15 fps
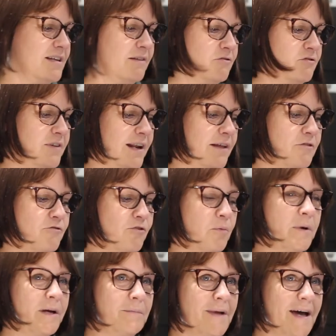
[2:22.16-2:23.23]
and
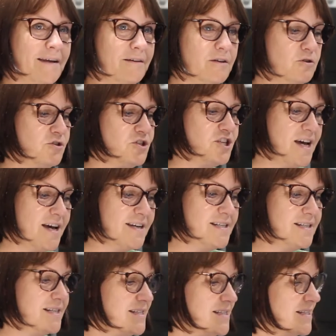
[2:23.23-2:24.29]
philanthropic man who shared
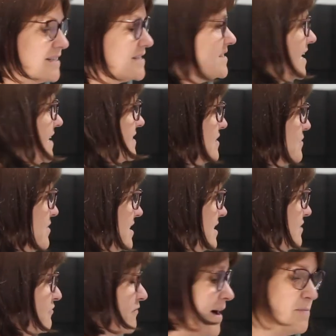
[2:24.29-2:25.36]
his success with
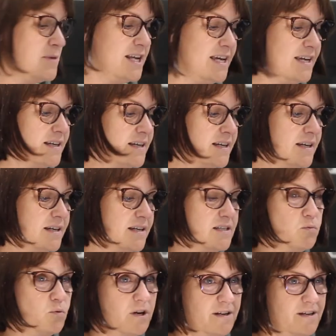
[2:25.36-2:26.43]
his family, his
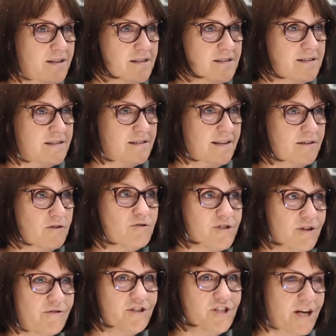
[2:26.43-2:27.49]
workers, and
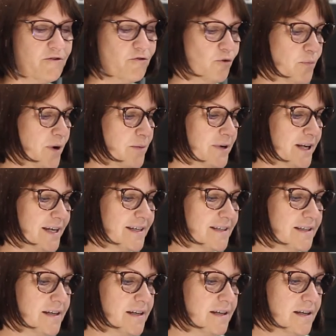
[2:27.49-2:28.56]
also the general public.
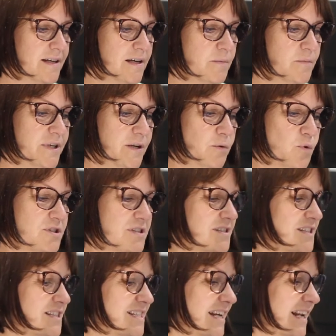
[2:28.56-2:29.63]
But it
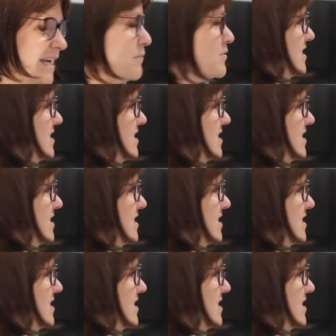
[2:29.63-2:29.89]
wasn't until he